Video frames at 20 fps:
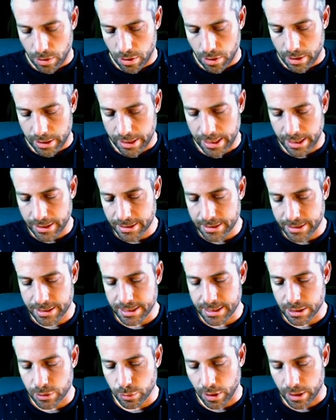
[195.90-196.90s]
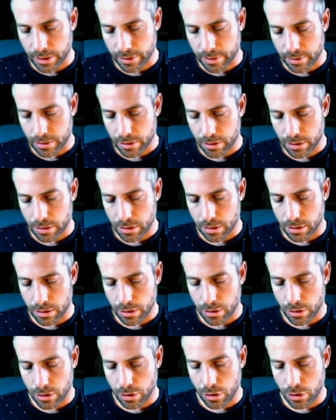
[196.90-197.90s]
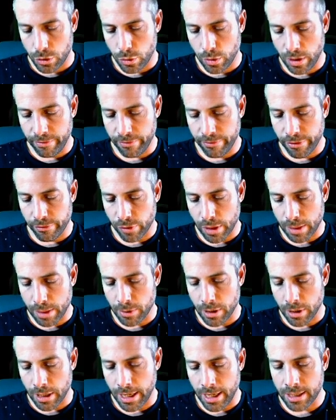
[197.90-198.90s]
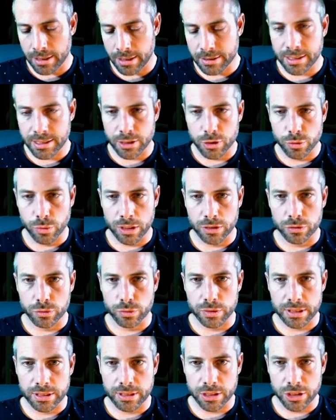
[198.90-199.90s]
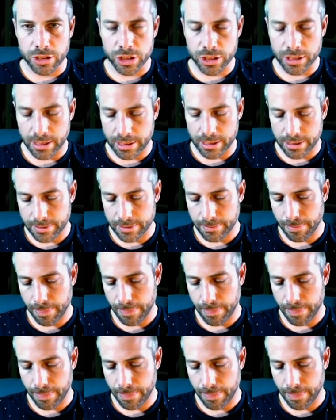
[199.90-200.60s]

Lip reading: the idea is this one. You have the variable x that you want to instantiate,